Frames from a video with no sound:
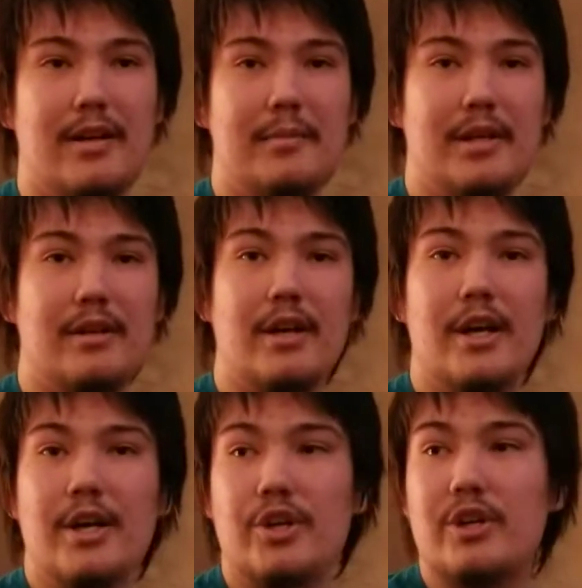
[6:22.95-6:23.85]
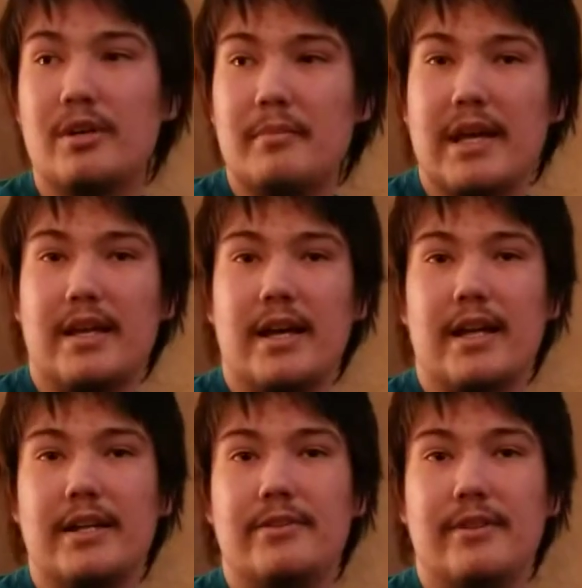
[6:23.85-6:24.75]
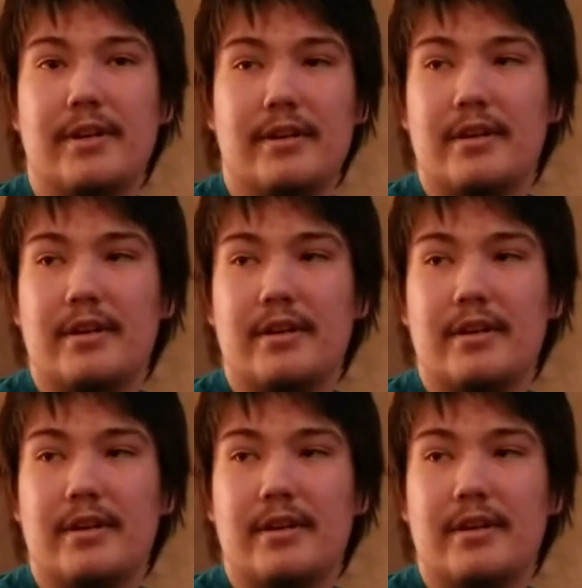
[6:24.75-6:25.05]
I mean, you can make anything